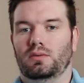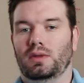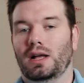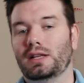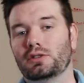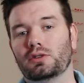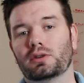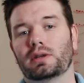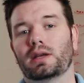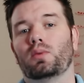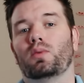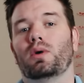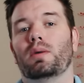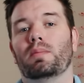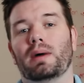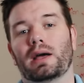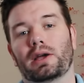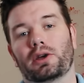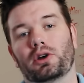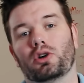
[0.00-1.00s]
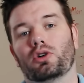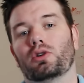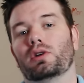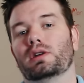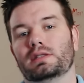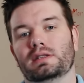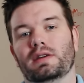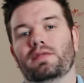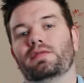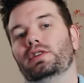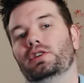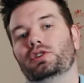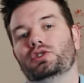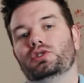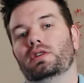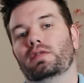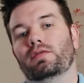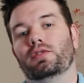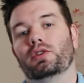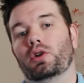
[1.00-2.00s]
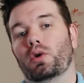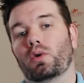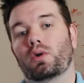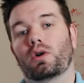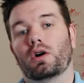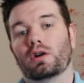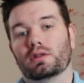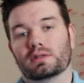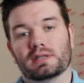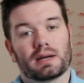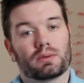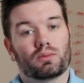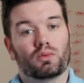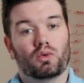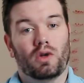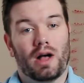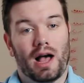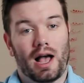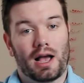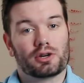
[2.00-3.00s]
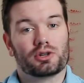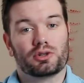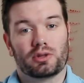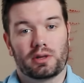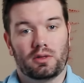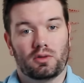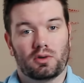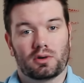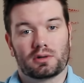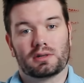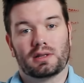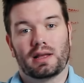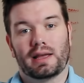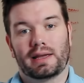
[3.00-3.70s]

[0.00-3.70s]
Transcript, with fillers: let's look at what my current definition of the no contact rule actually looks